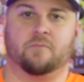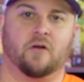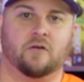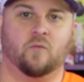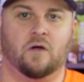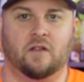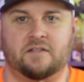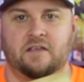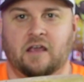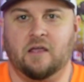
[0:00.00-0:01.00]
Martin
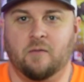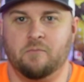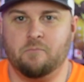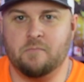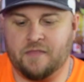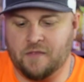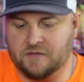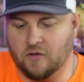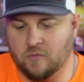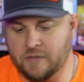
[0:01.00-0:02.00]
Wallace game,
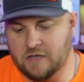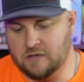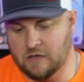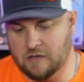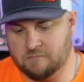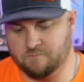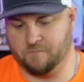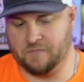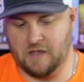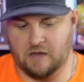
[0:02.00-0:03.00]
Mythotopia.
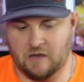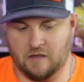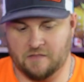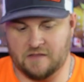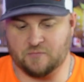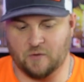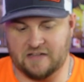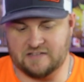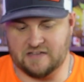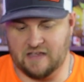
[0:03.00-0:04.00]
This one
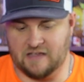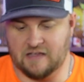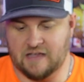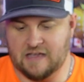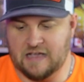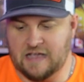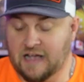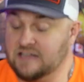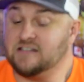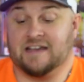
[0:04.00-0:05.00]

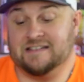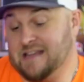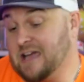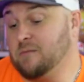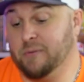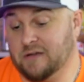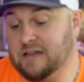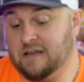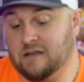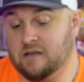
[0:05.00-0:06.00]
it's like a deck
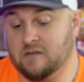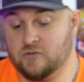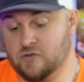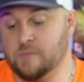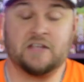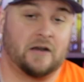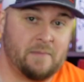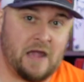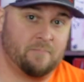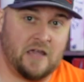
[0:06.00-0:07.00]
building troops on a
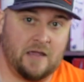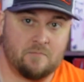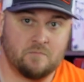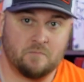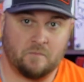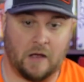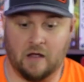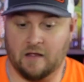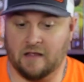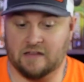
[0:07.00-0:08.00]
map game.
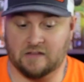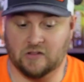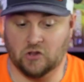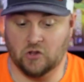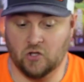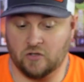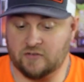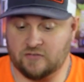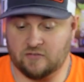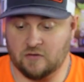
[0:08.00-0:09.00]
It
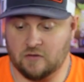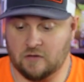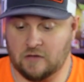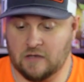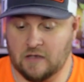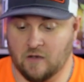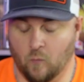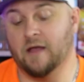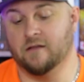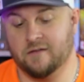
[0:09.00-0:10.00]
looks,
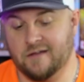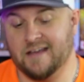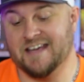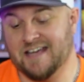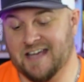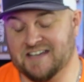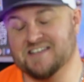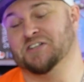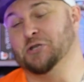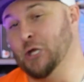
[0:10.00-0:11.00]
well, it
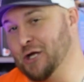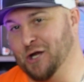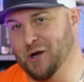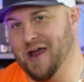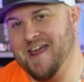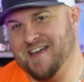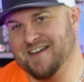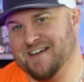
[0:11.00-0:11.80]
doesn't look great,